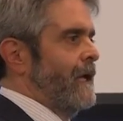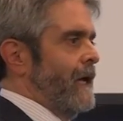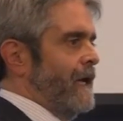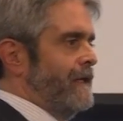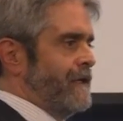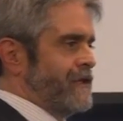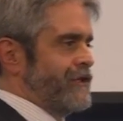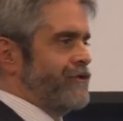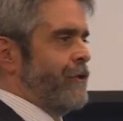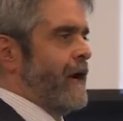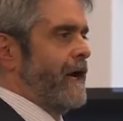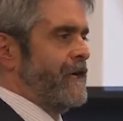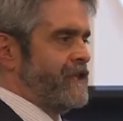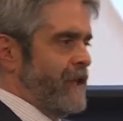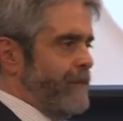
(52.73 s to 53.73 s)
and the
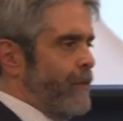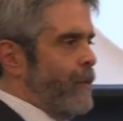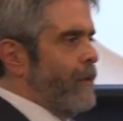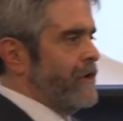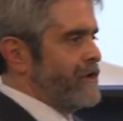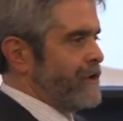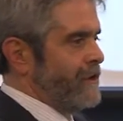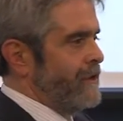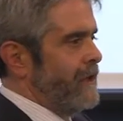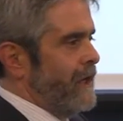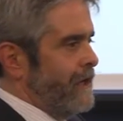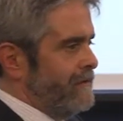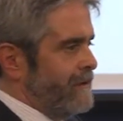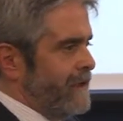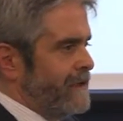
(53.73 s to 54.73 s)
strategy portion
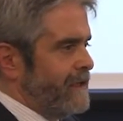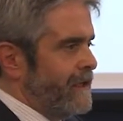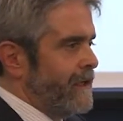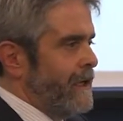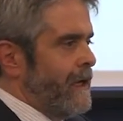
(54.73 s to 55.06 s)
of it.